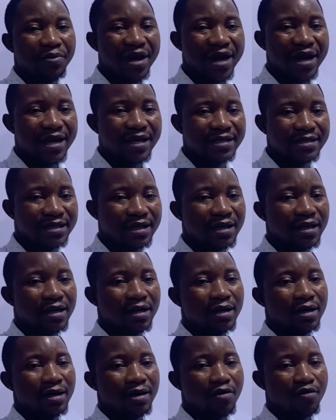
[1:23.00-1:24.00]
paid
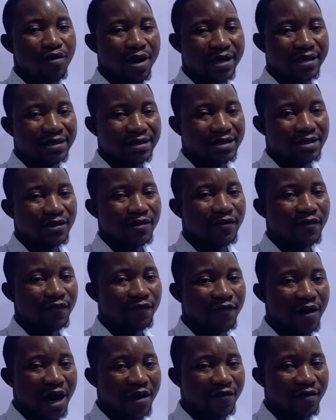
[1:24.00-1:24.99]
rent
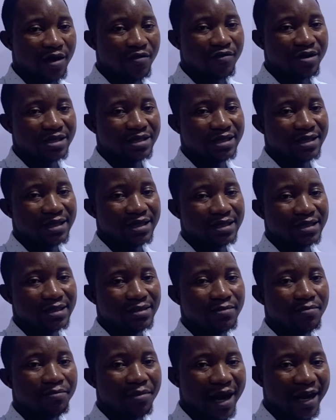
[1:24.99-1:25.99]
500
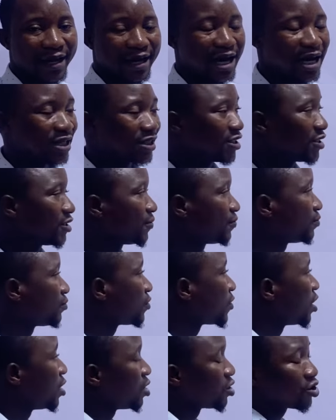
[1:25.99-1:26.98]
cedis by cash.
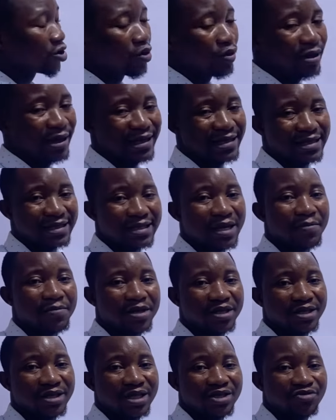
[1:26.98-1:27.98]
So this is a
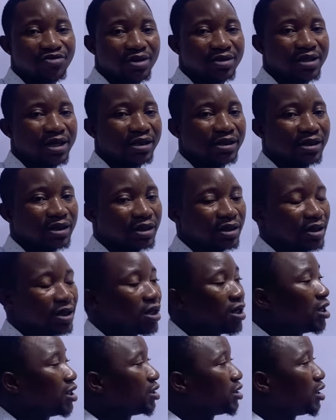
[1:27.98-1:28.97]
business transaction.
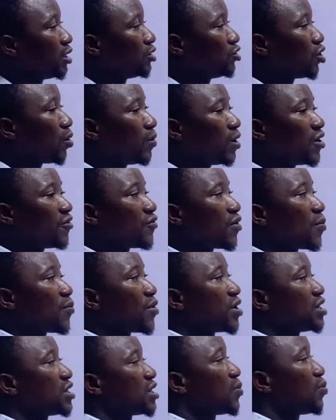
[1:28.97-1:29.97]
The double entry
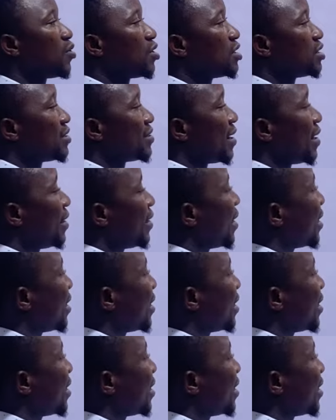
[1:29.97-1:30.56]
principle is saying